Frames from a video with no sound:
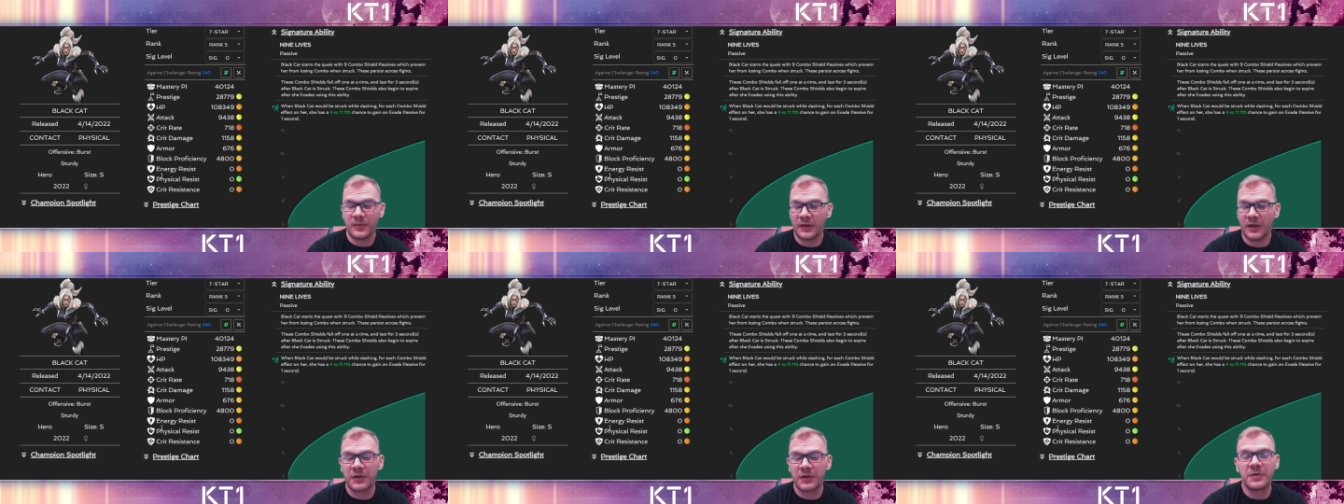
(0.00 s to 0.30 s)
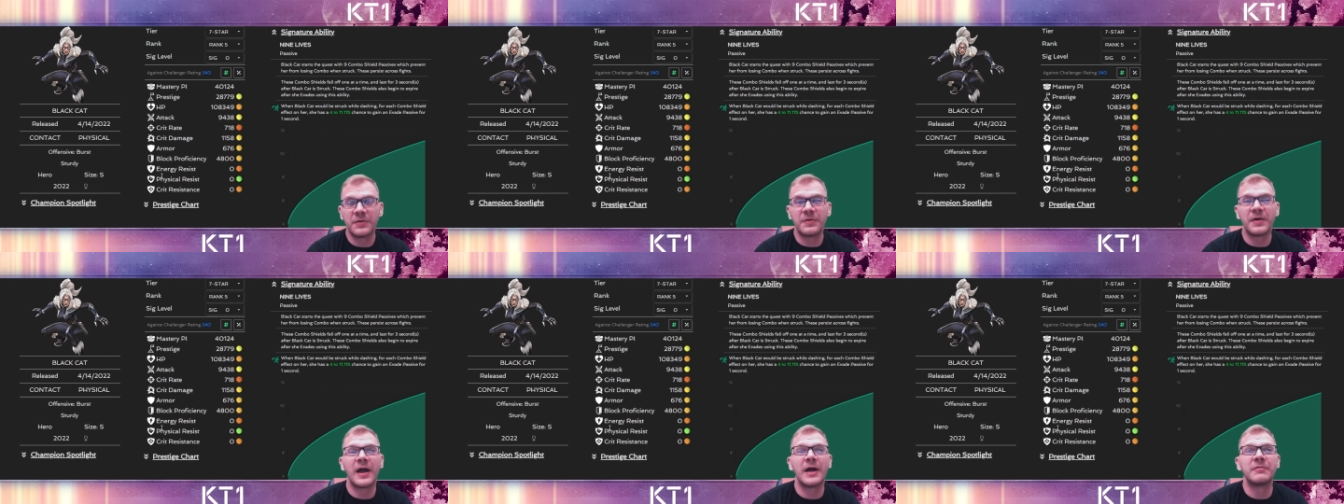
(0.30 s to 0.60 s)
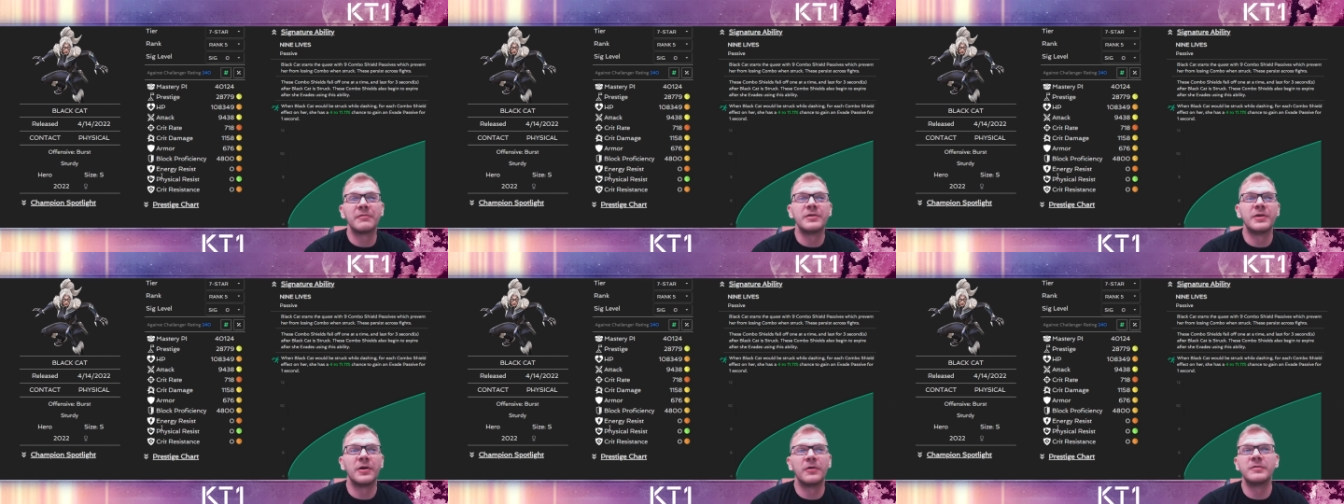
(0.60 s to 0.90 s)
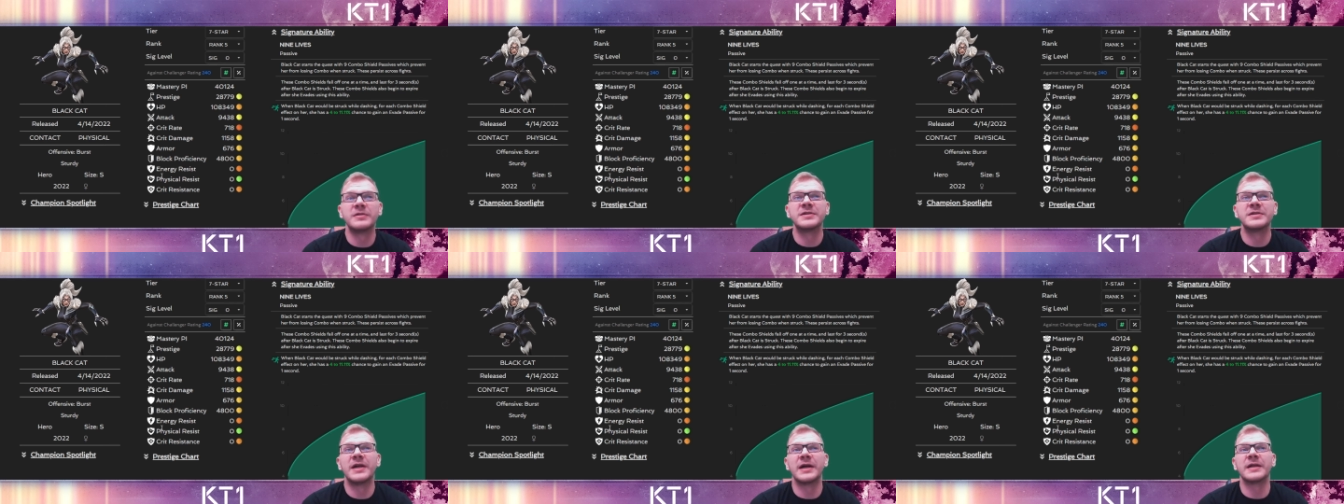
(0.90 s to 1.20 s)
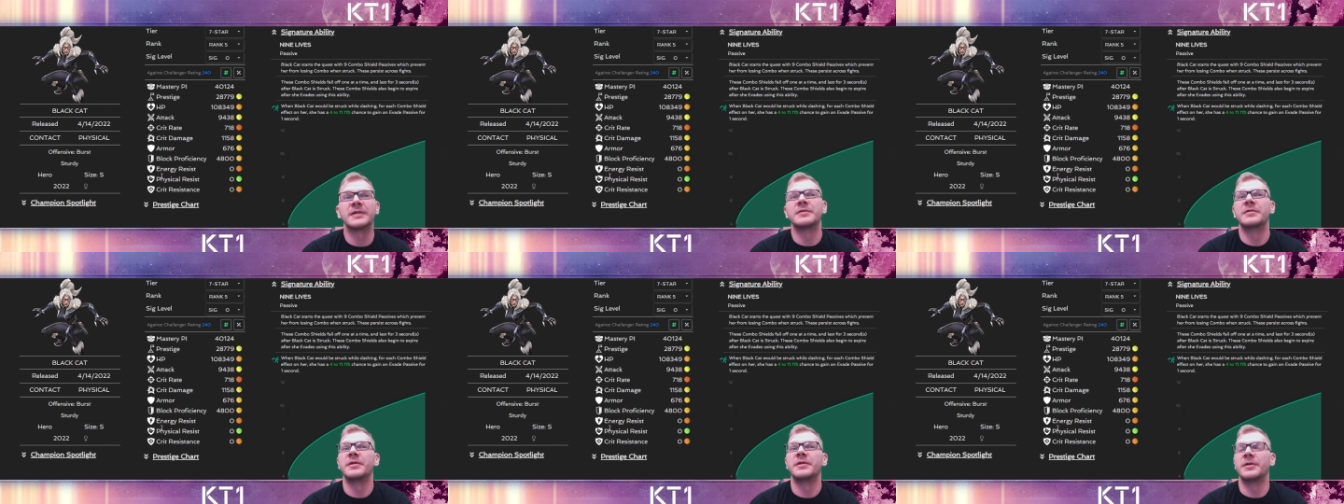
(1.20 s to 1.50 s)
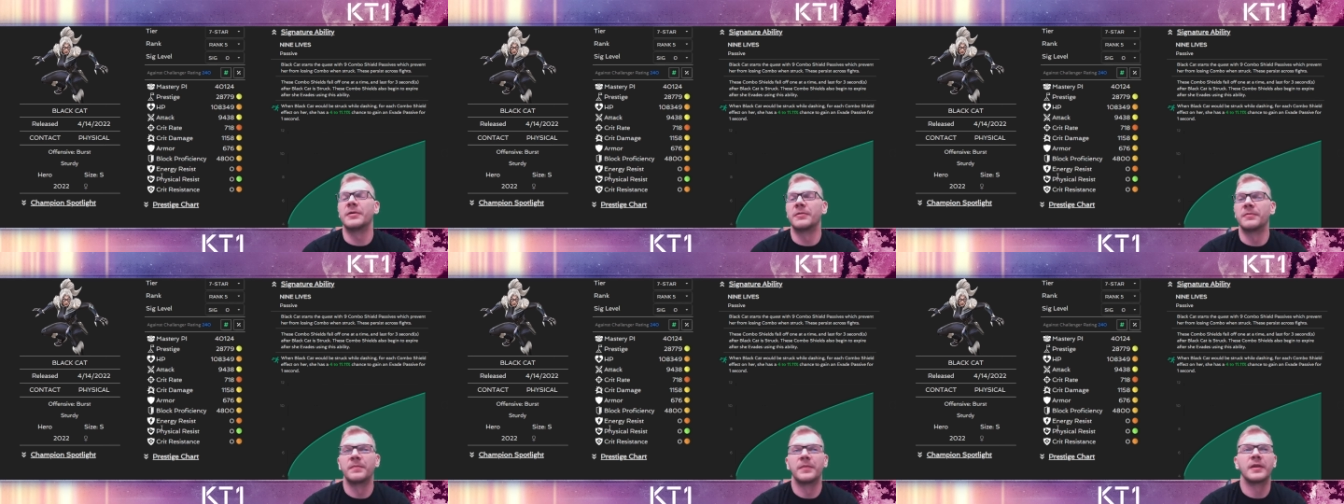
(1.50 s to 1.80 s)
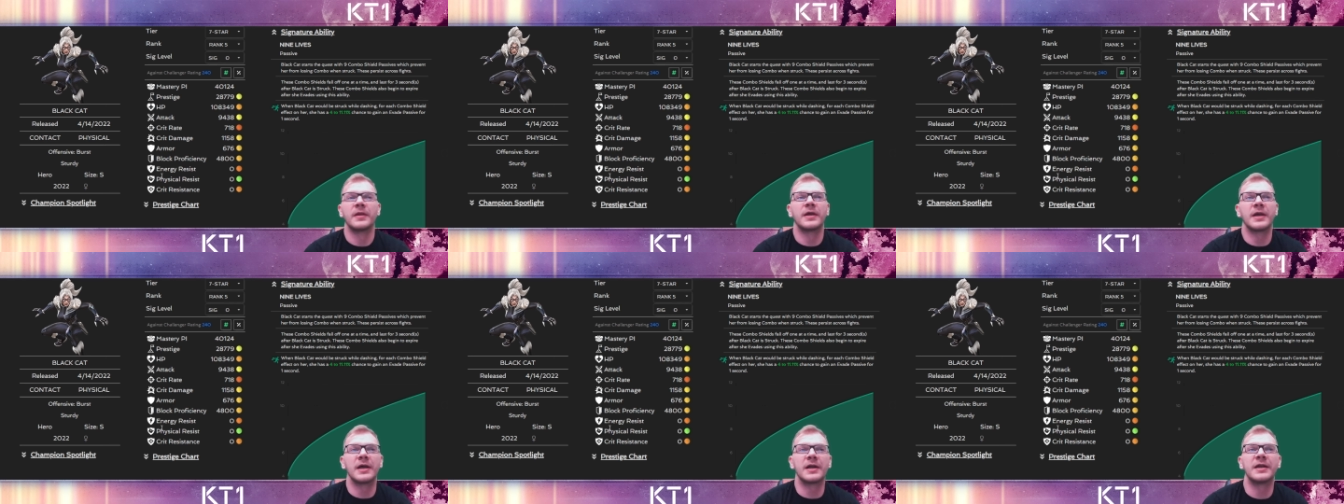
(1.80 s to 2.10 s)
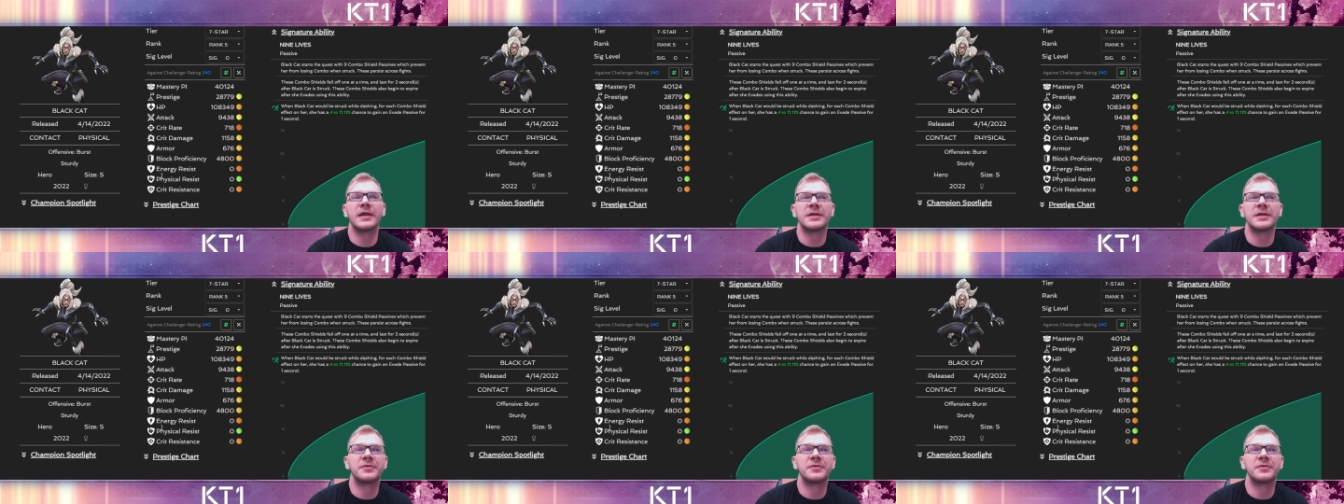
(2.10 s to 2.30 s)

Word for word: you have nodes that you know can get